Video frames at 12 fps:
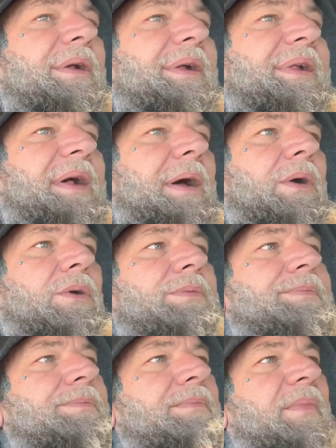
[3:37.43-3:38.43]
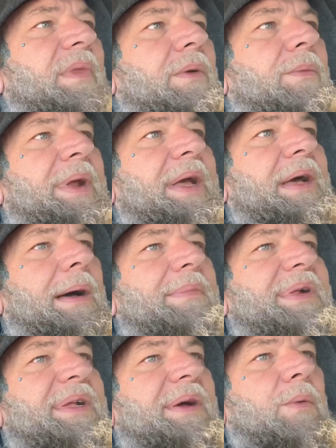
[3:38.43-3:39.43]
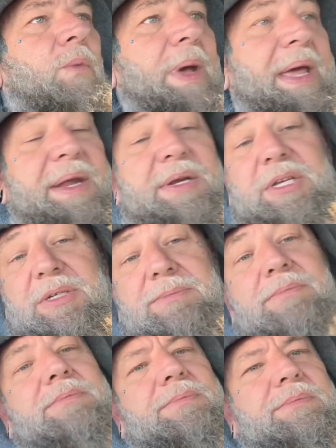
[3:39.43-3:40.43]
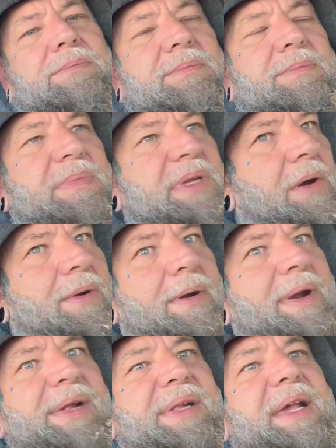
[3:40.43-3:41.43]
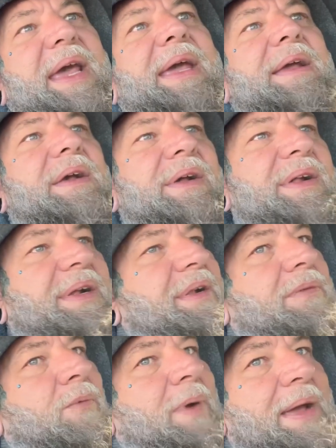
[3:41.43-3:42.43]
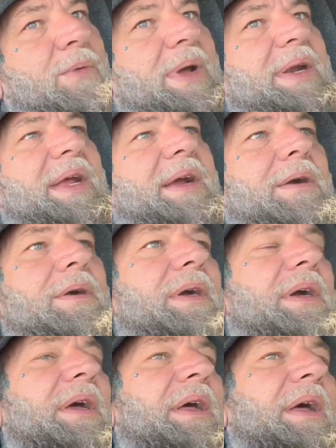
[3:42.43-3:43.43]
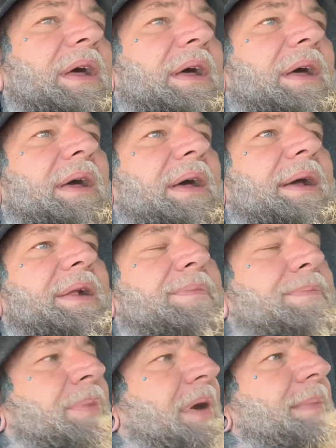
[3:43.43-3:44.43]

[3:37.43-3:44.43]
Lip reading: So when it comes to wind, cone area is king, because it's way windier. It's pretty